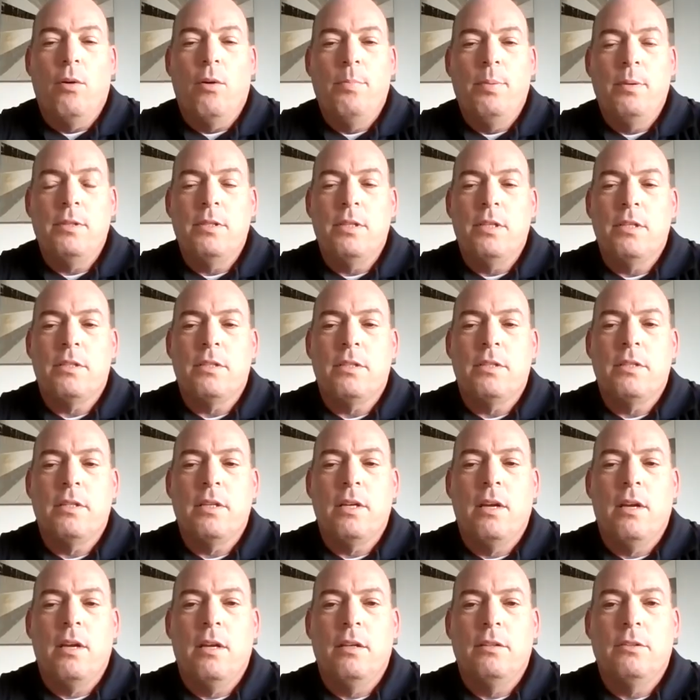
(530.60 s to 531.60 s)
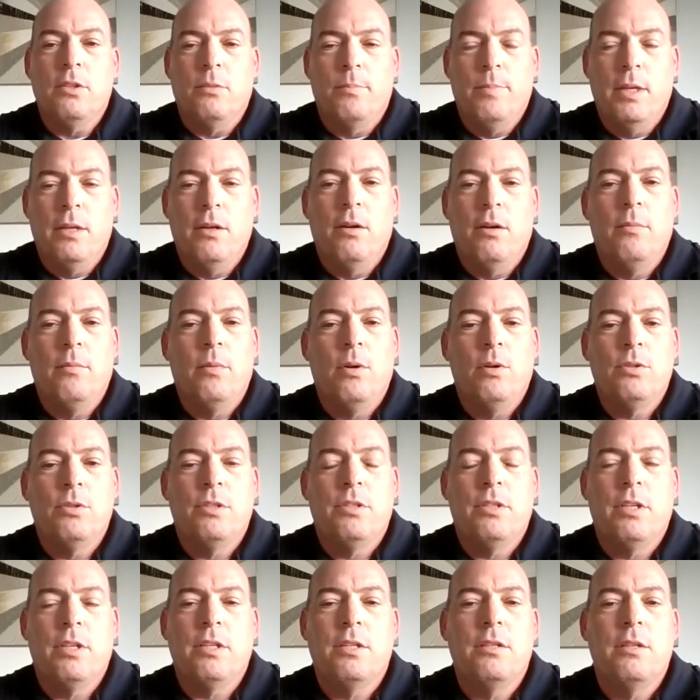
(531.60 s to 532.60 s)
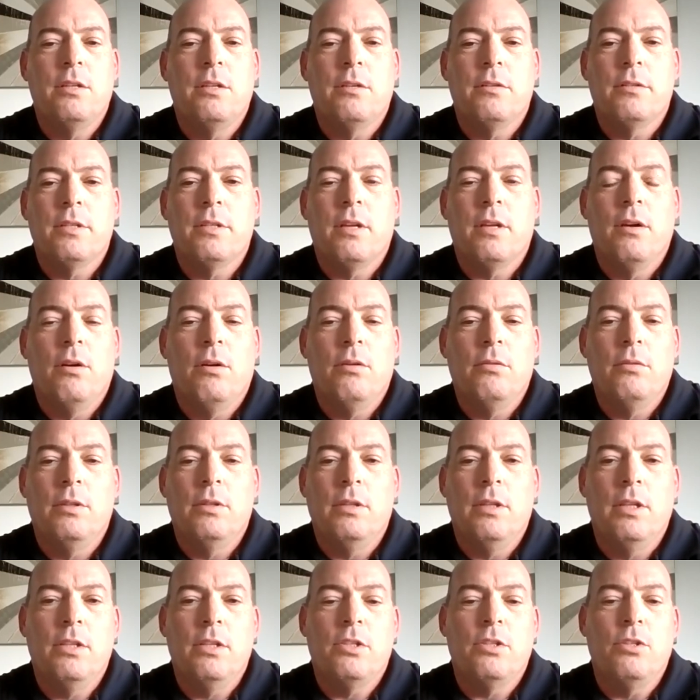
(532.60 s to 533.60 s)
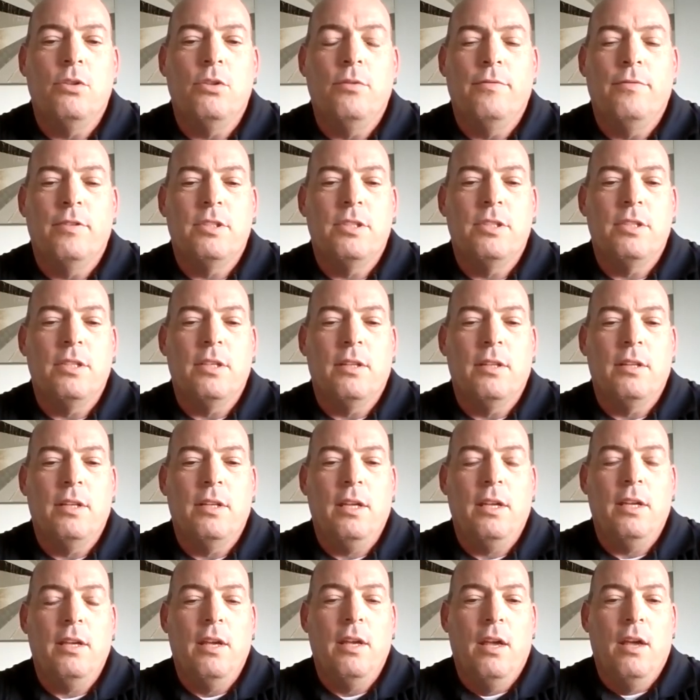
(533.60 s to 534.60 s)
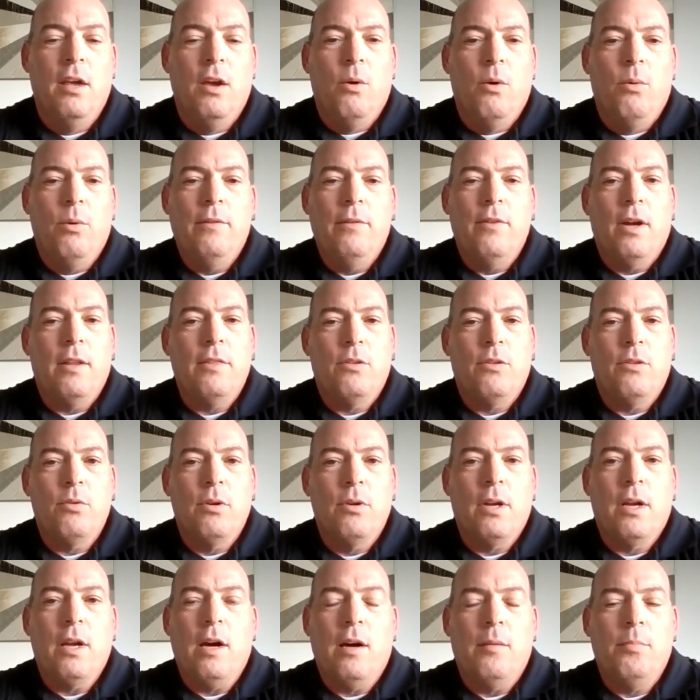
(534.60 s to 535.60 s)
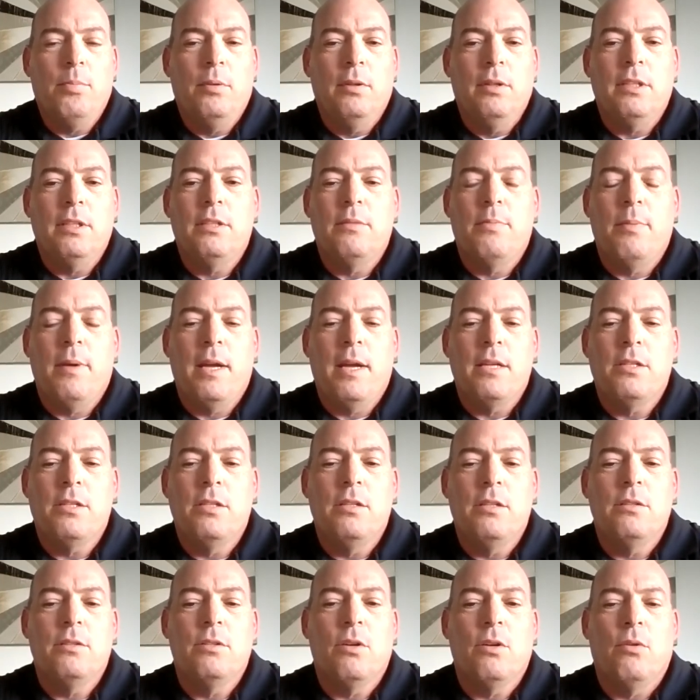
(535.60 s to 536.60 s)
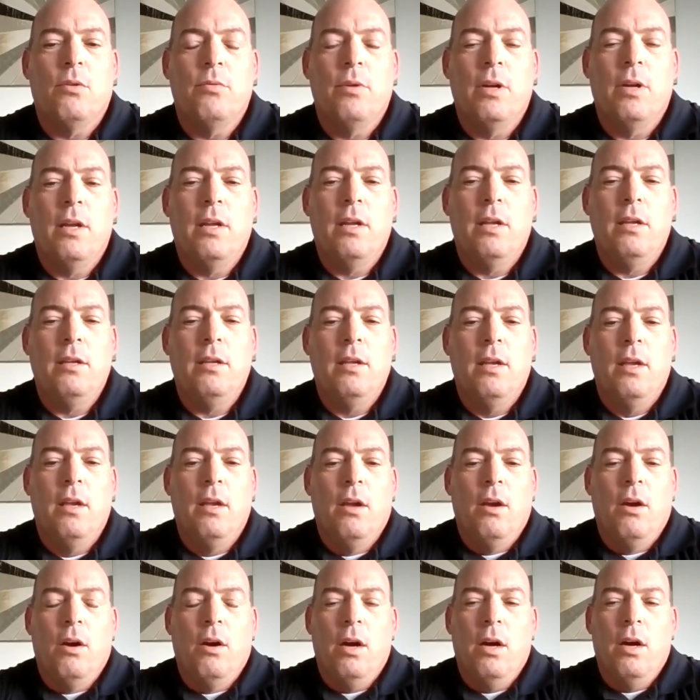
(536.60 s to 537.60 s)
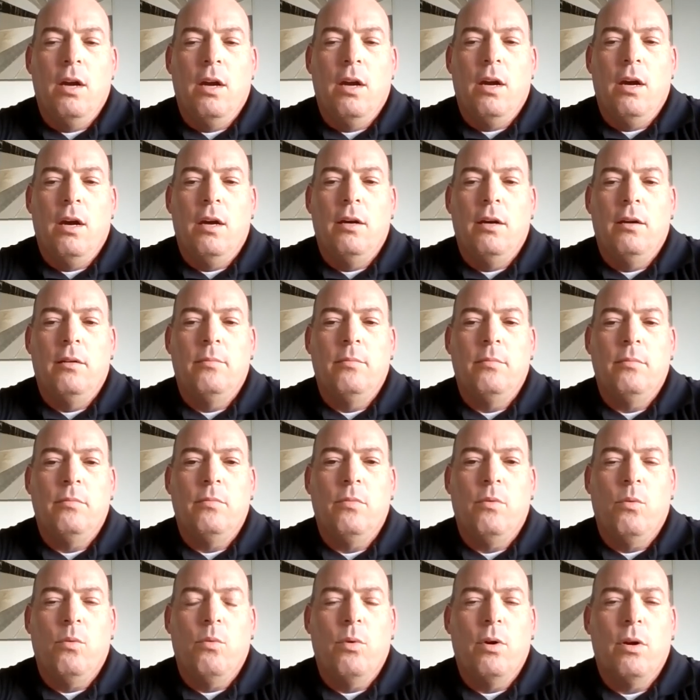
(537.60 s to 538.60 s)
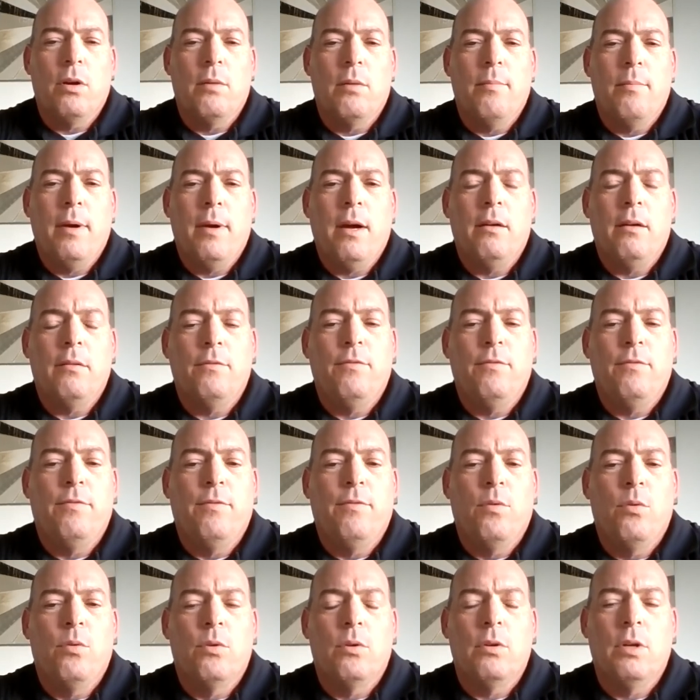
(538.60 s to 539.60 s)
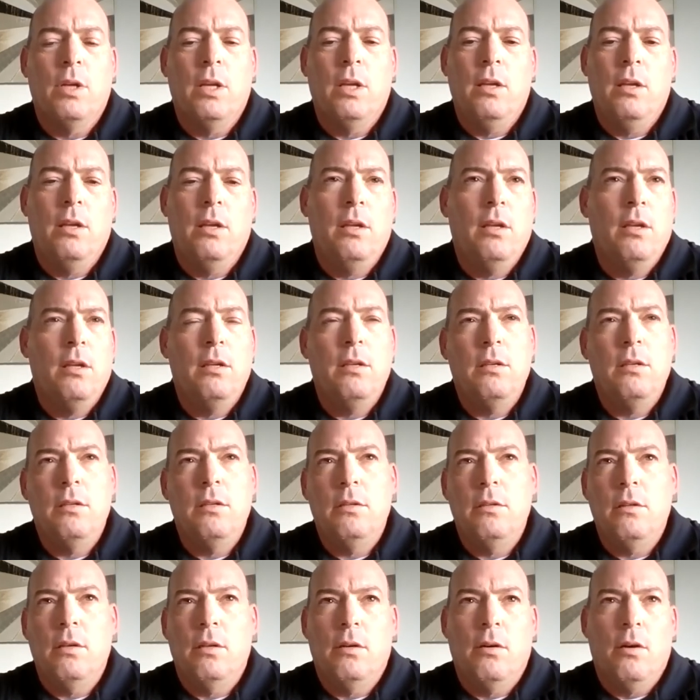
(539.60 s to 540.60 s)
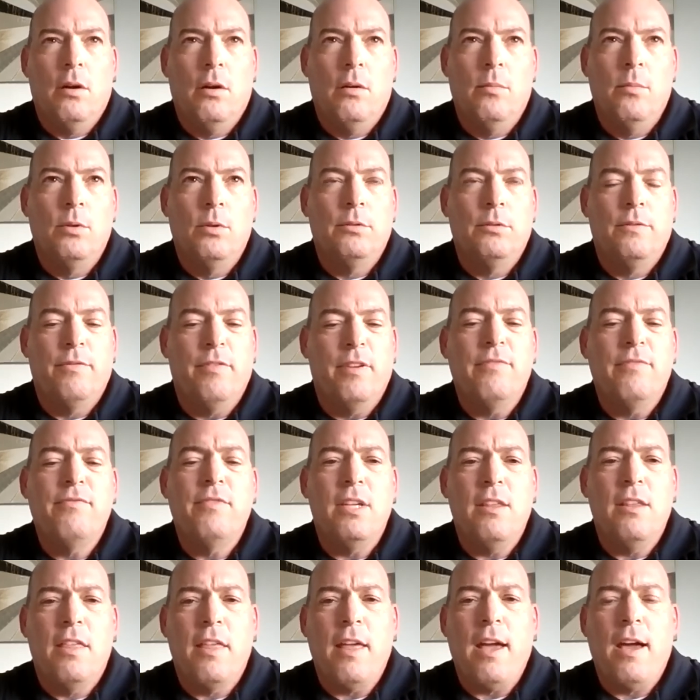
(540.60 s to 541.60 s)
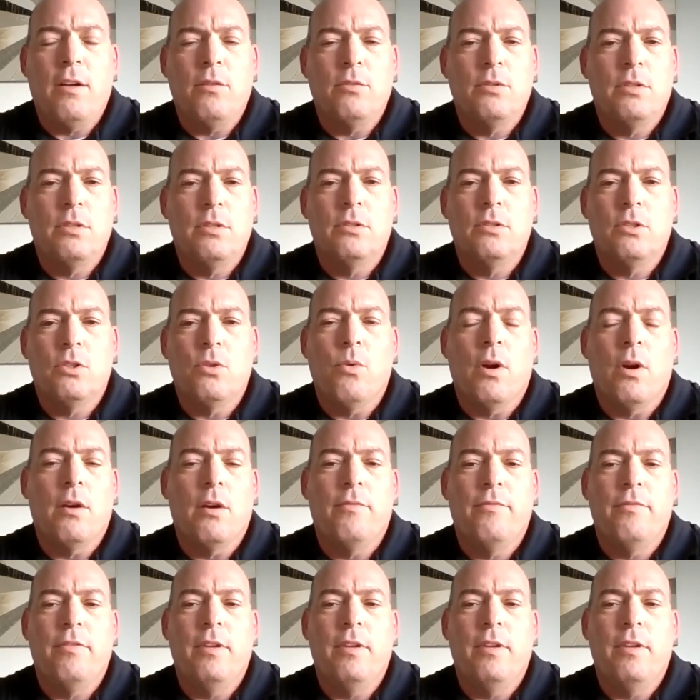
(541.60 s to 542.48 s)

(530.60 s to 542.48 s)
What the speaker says: opened just, it's been almost 6 years ago in this new facility. We've gone through a couple expansions already. We're about almost 50,000 square